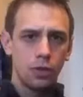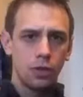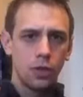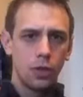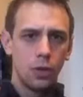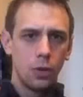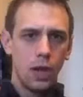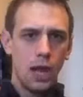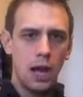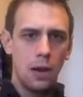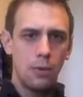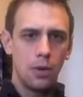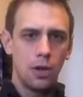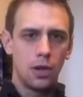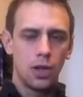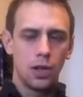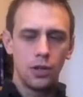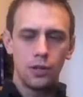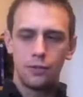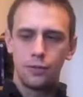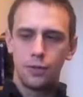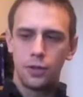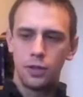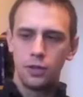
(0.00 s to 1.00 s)
Cool artwork on
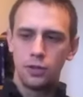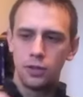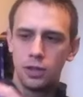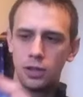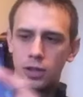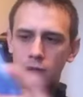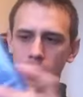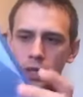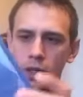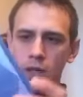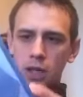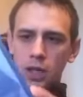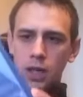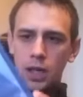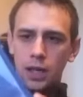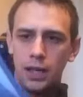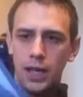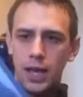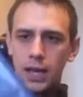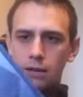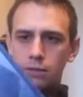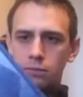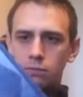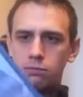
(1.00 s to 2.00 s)
the front,
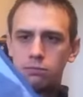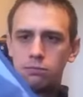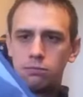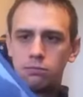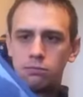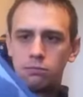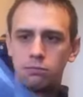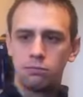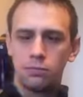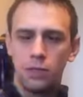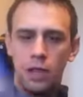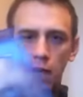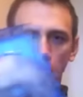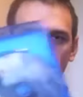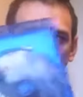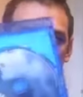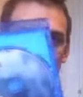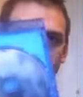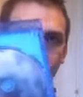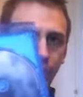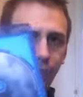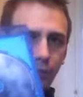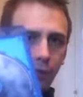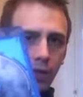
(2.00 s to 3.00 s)
again,
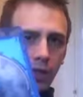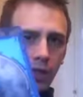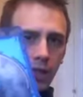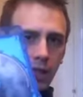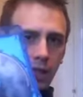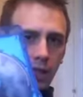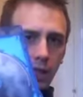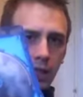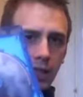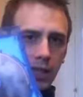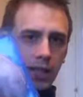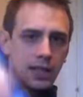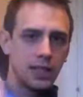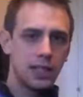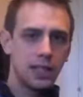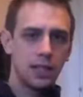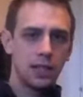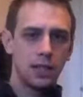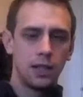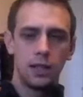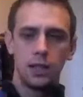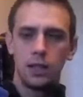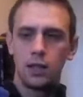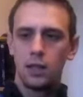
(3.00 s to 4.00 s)
single disc,
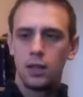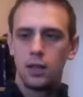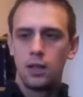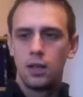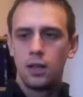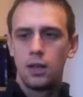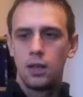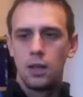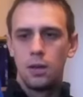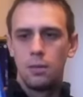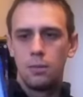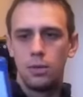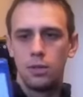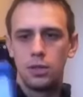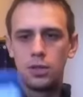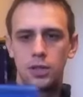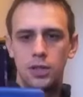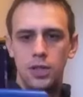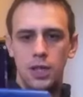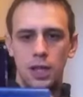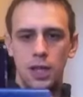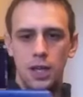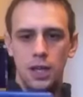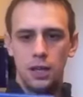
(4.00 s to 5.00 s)

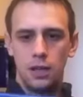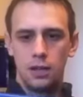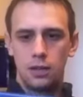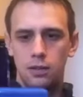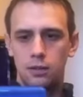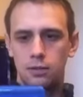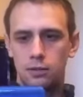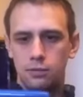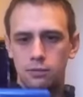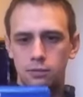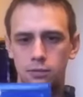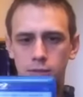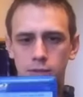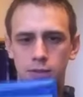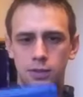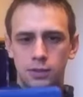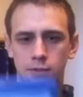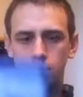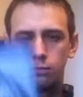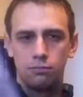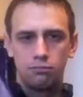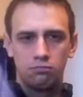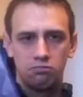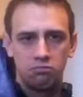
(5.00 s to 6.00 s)
but
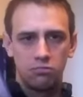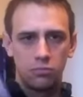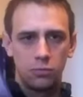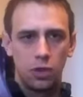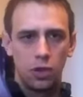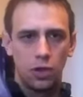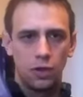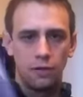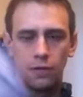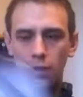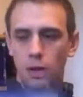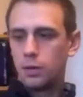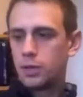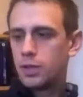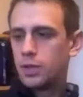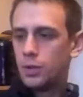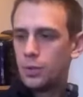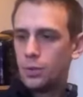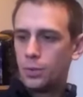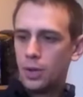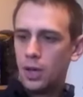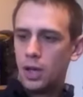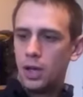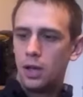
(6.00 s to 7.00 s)
looking forward
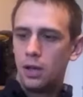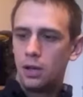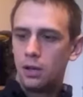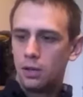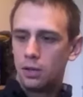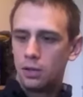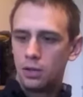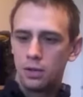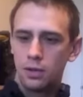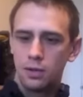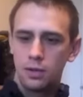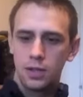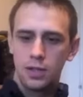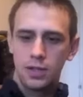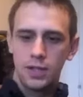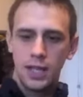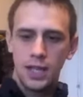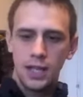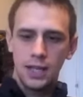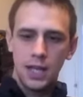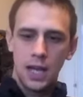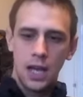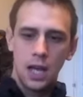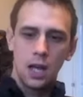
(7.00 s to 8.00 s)
to
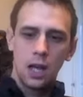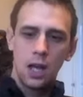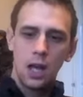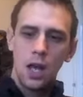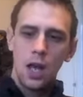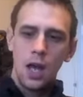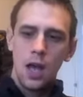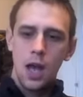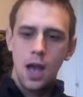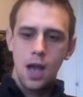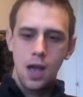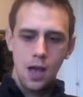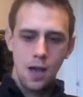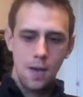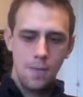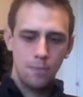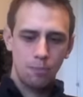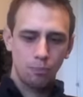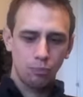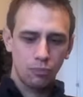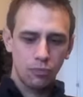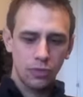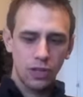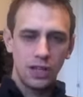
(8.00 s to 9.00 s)
seeing that.
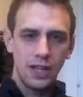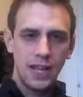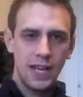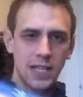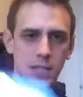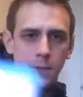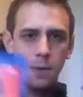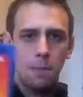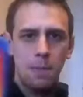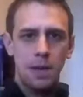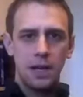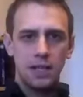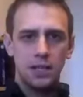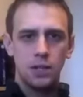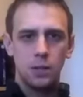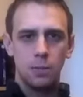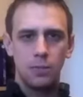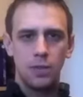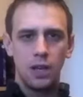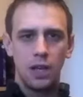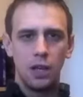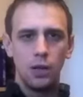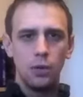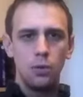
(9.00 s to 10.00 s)
And next up I picked up
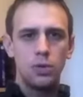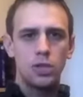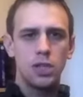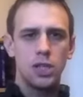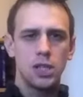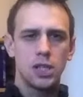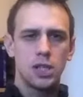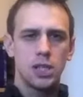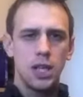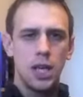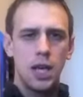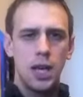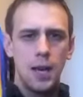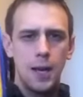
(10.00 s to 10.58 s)
The Losers.